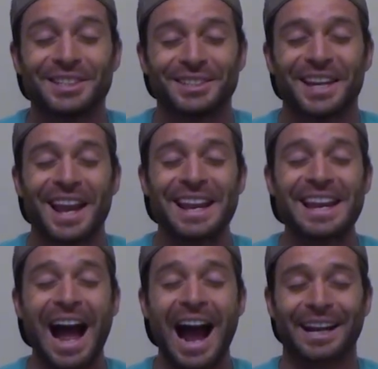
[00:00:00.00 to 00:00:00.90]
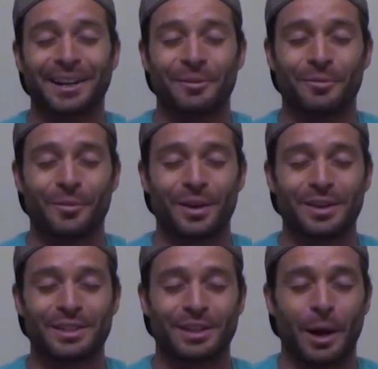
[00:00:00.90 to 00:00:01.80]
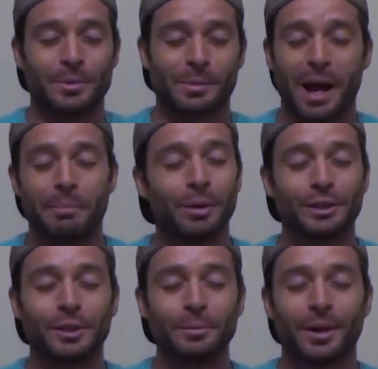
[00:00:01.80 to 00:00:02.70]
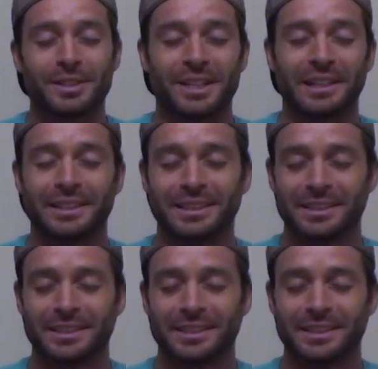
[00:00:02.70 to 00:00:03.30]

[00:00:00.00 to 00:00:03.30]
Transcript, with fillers: just knock one of these cups up. I put too much in.